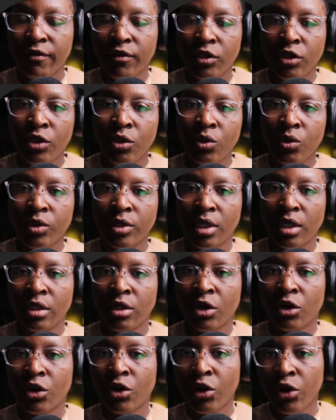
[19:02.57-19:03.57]
to use
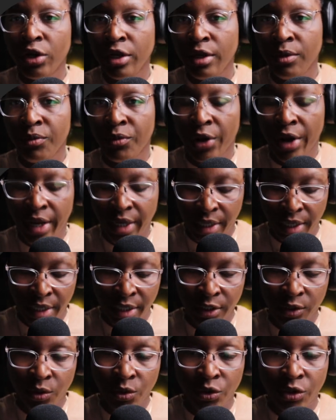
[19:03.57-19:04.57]
the curly
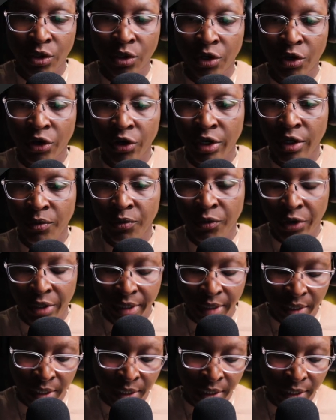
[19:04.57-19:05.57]
brackets or the curly
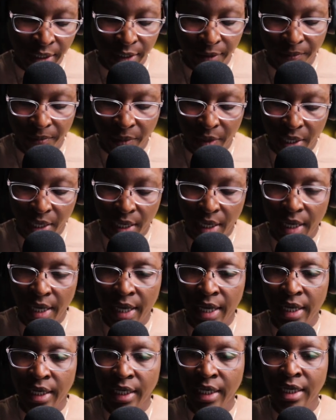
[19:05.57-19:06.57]
braces,
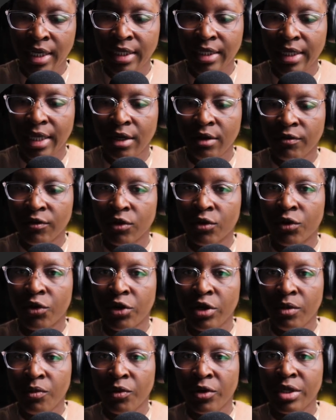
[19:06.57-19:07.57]
and inside of the
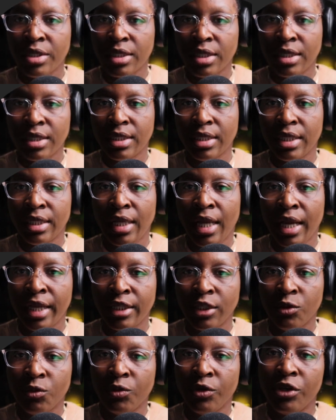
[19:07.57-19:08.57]
curly braces,
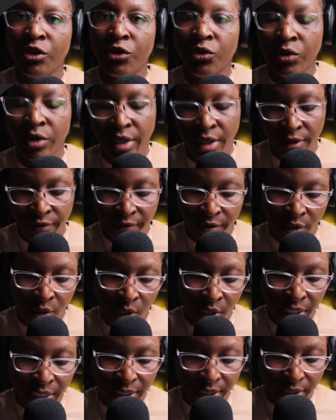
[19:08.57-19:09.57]
that's where you give your
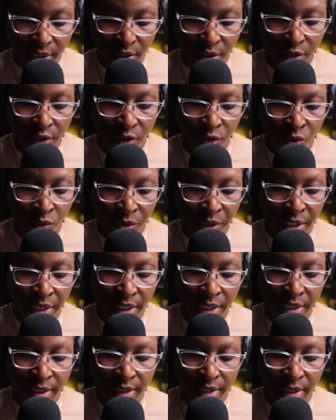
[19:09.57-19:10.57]
list. So we
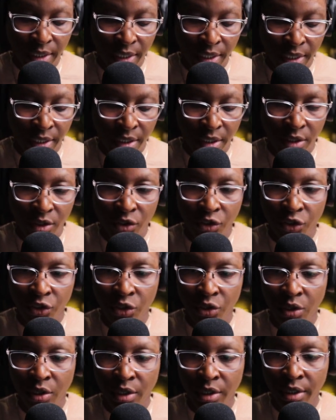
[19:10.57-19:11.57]
can say
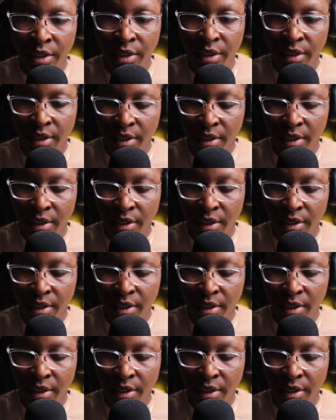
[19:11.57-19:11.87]
John,